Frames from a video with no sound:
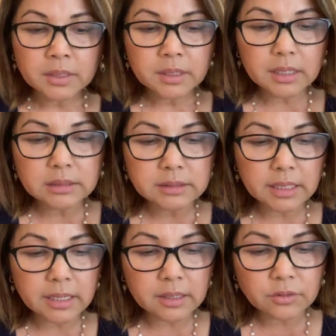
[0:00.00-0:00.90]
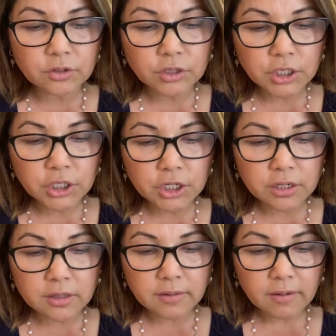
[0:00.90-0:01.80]
is a
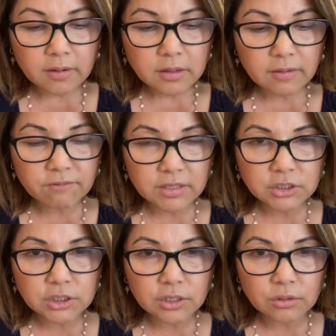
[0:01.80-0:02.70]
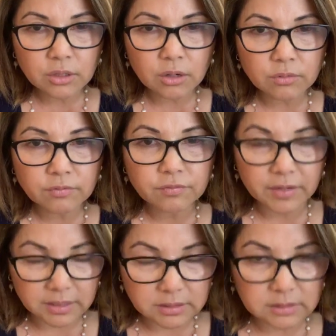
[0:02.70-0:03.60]
30-year conventional loan
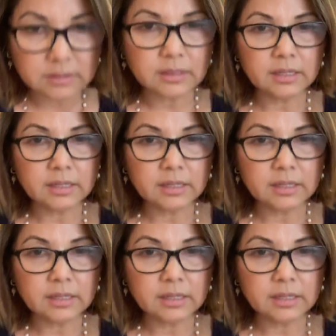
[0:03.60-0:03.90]
fix.